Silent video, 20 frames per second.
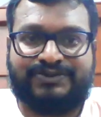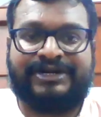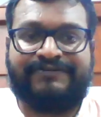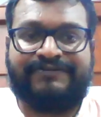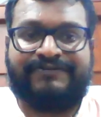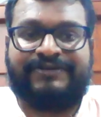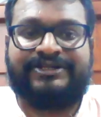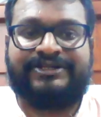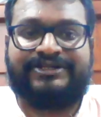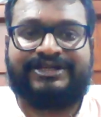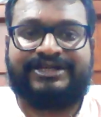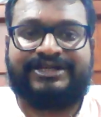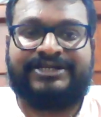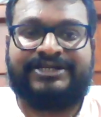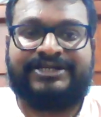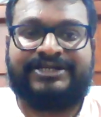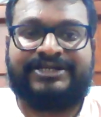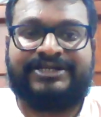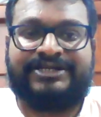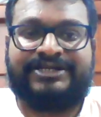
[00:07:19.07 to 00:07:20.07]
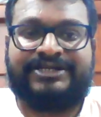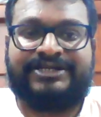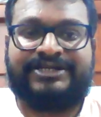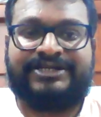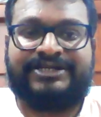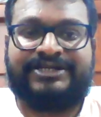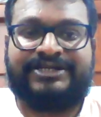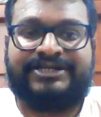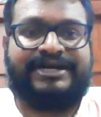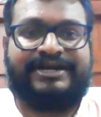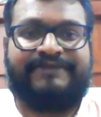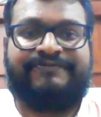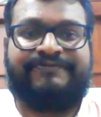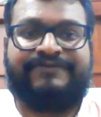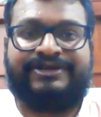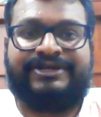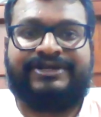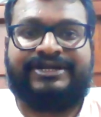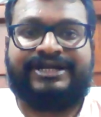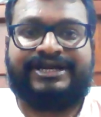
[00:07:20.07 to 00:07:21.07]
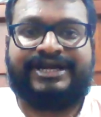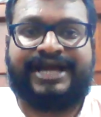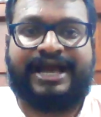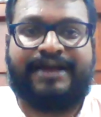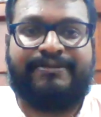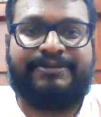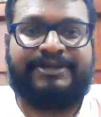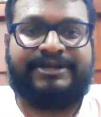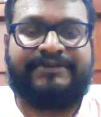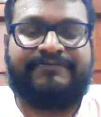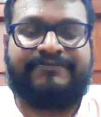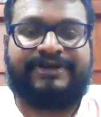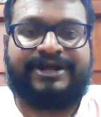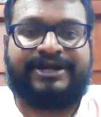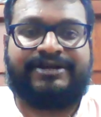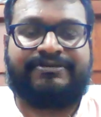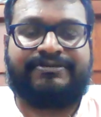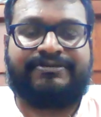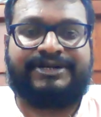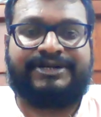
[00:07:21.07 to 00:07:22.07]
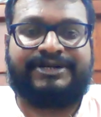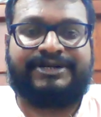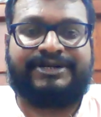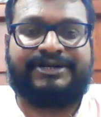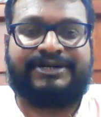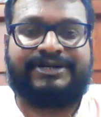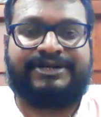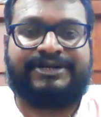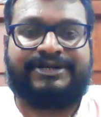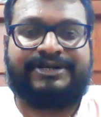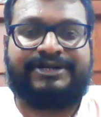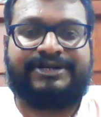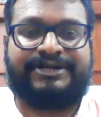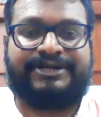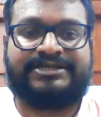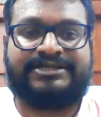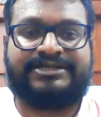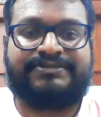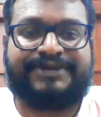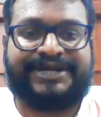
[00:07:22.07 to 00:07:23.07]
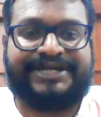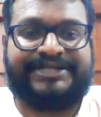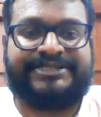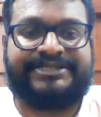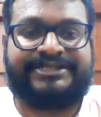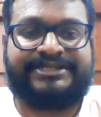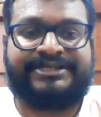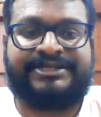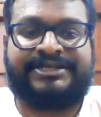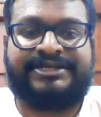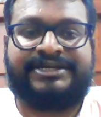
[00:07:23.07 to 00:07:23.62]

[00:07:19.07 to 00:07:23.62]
different things, and definitely habitat fragmentation exacerbate.